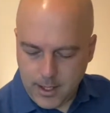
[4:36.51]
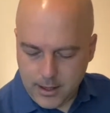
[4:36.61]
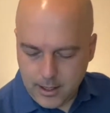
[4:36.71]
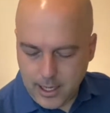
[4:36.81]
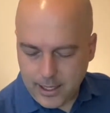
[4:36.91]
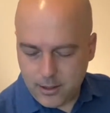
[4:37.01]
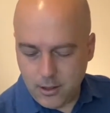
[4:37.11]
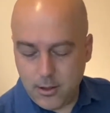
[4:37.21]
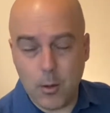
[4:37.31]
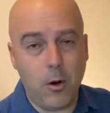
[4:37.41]
And then like
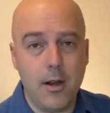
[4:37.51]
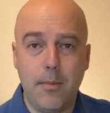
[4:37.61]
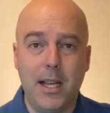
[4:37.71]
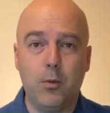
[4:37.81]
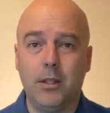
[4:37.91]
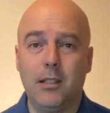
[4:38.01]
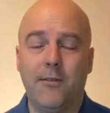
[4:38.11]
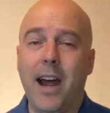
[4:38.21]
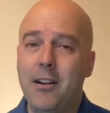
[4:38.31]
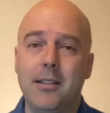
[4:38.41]
you, I worry about what this
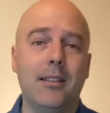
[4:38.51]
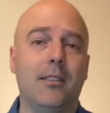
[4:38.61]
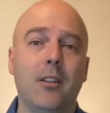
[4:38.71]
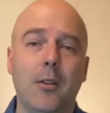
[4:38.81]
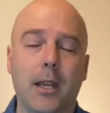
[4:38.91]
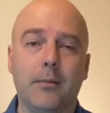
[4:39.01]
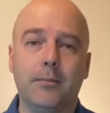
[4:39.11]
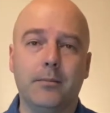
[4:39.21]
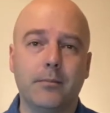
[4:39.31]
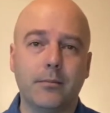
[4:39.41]
virus is doing
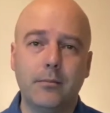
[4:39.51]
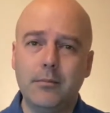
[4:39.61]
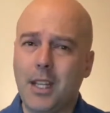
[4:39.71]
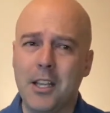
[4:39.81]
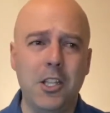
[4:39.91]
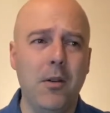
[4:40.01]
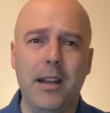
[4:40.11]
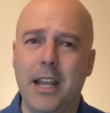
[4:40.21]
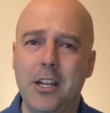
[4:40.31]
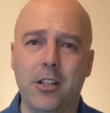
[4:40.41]
to
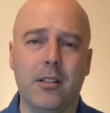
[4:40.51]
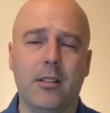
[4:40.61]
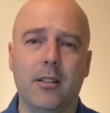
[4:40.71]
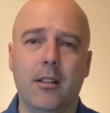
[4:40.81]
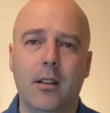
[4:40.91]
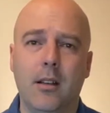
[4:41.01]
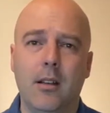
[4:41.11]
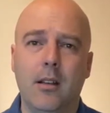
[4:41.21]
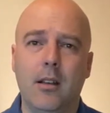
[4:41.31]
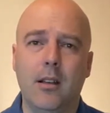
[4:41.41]
our nation.
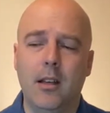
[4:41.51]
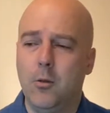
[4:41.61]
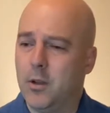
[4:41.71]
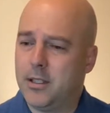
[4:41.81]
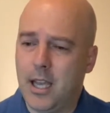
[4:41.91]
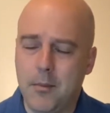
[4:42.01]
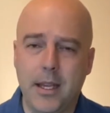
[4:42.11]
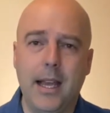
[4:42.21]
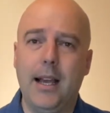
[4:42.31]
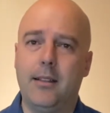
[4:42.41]
What's
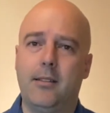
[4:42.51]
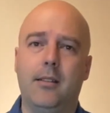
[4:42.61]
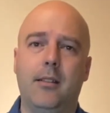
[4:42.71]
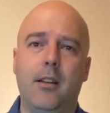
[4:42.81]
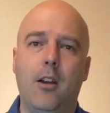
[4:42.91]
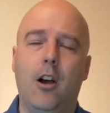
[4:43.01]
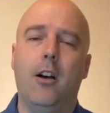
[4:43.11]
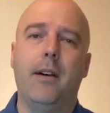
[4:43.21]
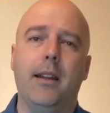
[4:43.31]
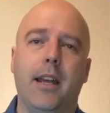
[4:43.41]
coming out
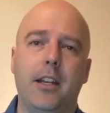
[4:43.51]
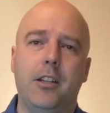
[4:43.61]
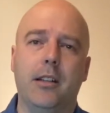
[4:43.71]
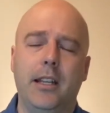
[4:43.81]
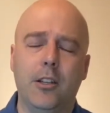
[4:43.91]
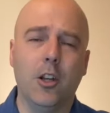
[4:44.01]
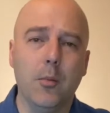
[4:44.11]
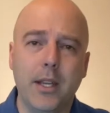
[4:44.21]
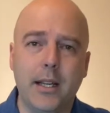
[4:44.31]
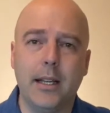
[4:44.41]
of our nation
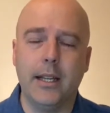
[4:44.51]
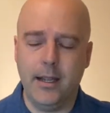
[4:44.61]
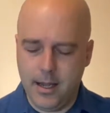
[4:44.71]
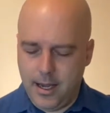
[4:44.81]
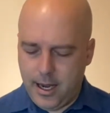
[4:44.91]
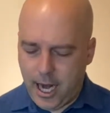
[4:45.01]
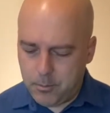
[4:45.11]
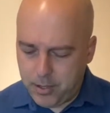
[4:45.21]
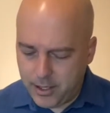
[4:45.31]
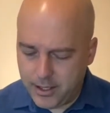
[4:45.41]
economically
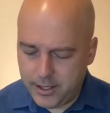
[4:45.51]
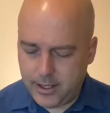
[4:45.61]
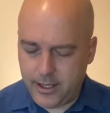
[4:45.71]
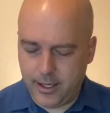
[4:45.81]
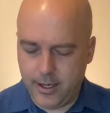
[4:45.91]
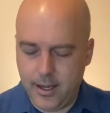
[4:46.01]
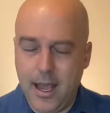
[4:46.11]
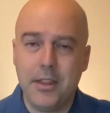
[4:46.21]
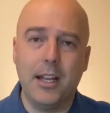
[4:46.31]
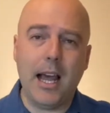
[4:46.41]
and politically.
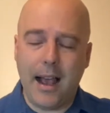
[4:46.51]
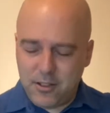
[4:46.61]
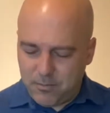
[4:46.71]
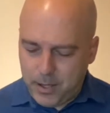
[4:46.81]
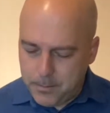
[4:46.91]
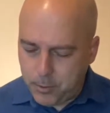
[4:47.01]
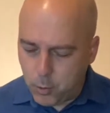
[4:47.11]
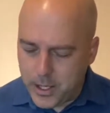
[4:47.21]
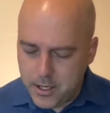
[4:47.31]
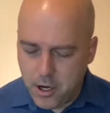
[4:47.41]
The lives of
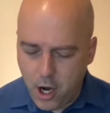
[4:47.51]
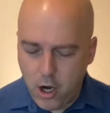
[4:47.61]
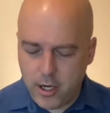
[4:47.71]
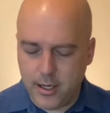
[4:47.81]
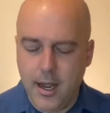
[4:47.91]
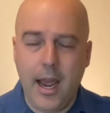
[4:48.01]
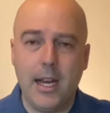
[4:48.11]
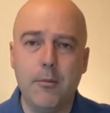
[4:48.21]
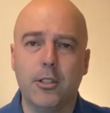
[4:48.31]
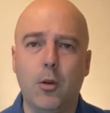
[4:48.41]
people we know. And,
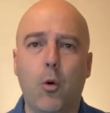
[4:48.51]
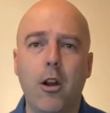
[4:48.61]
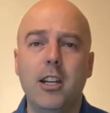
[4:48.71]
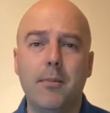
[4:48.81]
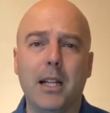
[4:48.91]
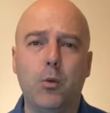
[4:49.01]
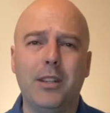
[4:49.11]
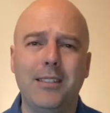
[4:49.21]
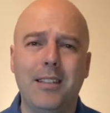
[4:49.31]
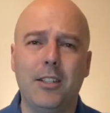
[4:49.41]
and I'm also worried about
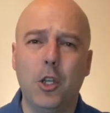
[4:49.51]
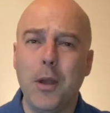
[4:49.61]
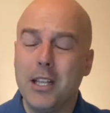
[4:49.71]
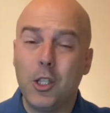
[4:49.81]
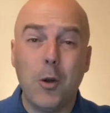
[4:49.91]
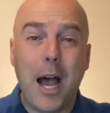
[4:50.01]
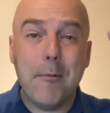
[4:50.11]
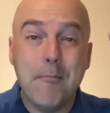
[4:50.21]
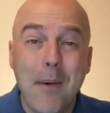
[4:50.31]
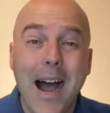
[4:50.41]
what this is doing to
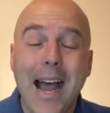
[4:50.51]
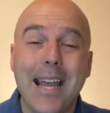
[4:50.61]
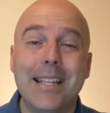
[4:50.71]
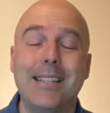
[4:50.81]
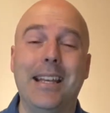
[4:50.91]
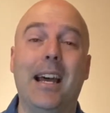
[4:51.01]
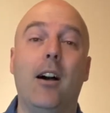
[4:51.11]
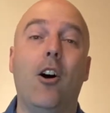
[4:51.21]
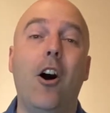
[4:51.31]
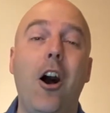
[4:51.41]
our minds and
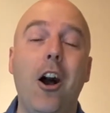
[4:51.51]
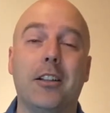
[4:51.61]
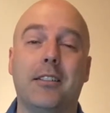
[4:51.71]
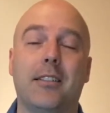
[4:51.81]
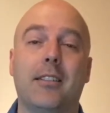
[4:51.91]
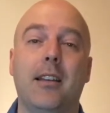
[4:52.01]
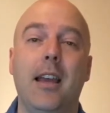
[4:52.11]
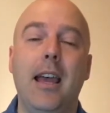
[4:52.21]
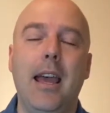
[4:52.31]
our hearts